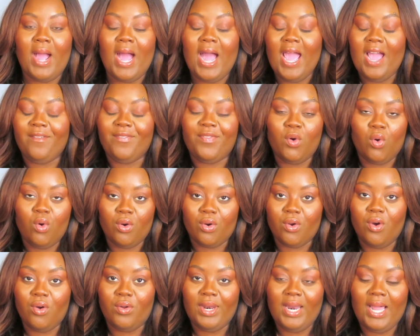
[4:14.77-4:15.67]
I have to
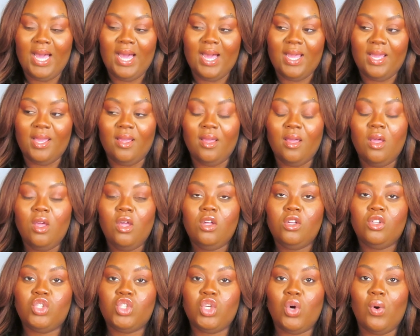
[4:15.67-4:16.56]
order online,
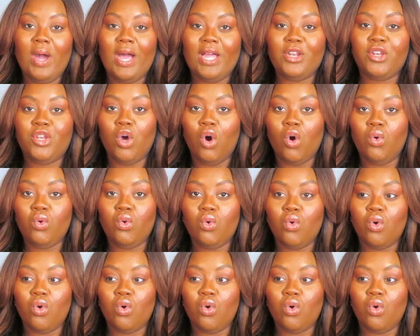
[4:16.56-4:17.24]
so I don't